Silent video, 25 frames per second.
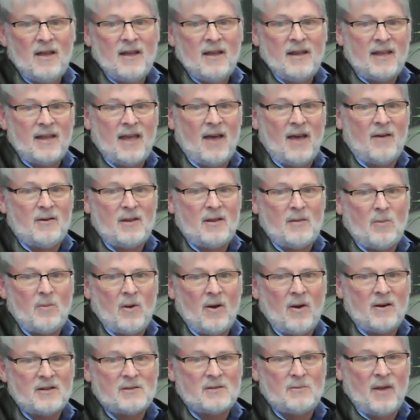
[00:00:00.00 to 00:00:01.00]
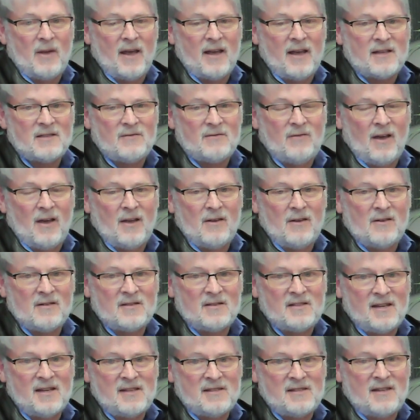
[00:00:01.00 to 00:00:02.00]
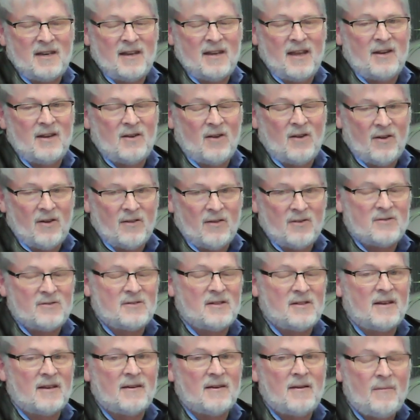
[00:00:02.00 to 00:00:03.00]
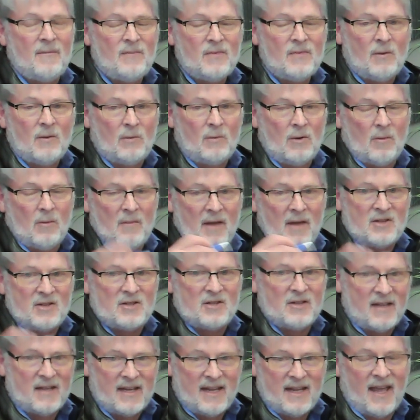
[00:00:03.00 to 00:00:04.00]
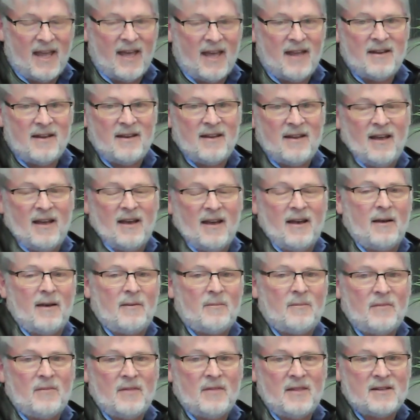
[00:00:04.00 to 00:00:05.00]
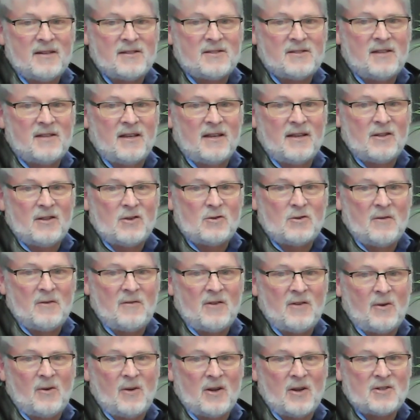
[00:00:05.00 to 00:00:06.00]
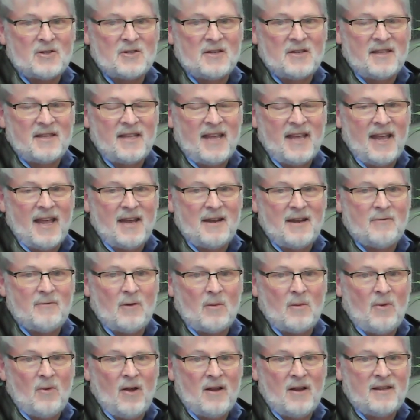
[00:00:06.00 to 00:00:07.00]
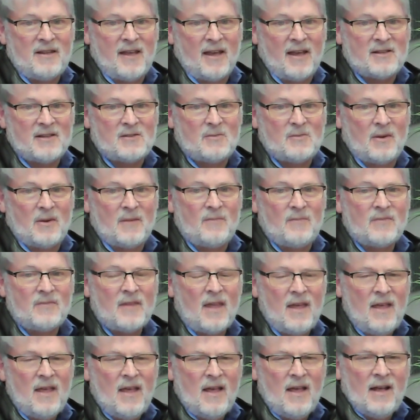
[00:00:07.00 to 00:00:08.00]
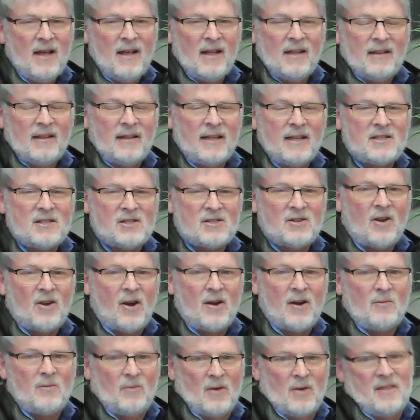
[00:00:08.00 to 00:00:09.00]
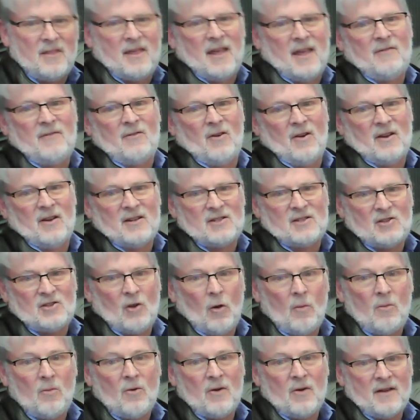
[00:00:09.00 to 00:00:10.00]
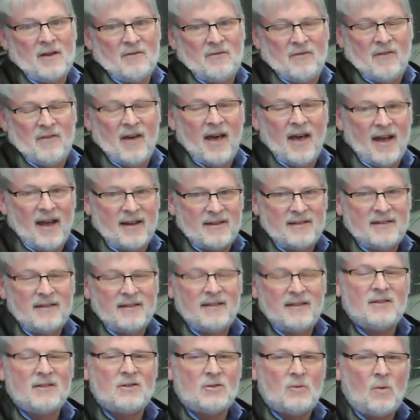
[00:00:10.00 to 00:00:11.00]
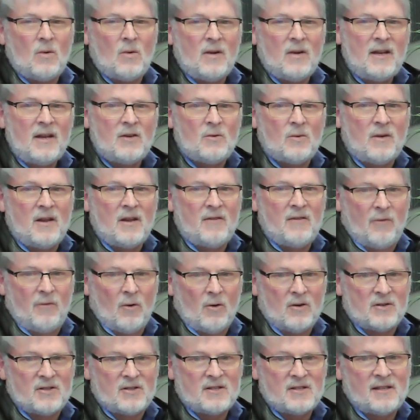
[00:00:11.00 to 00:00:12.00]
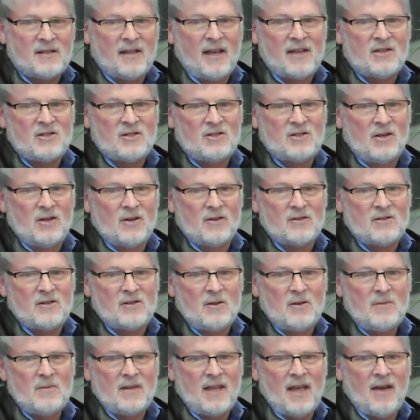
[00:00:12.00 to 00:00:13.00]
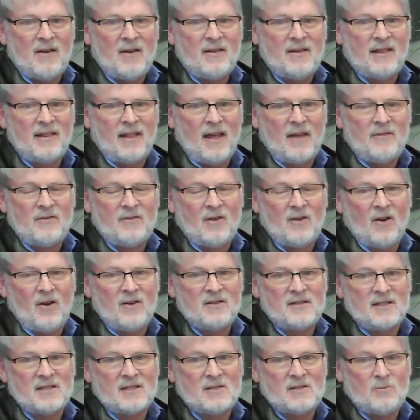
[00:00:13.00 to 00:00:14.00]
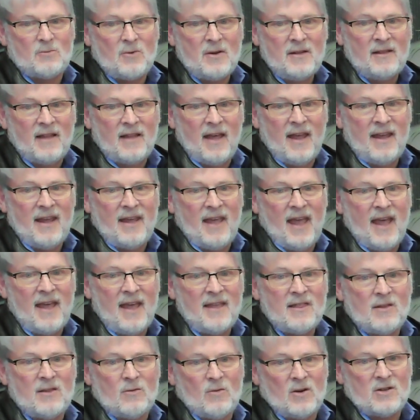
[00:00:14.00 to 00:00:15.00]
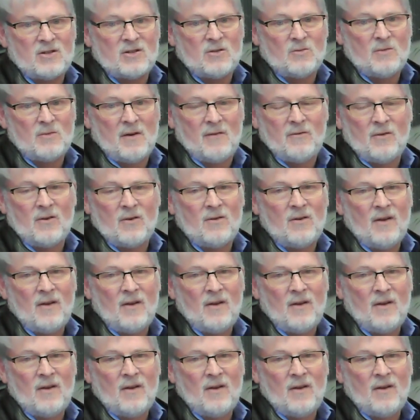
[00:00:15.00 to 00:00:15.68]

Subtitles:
County Parks Pass valued at $69. And we will mention again the trivia question at the end of our broadcast. But let's start with a very sobering fact. In 2024, just last year, Sonoma County lifeguards at Spring Lake and the Russian River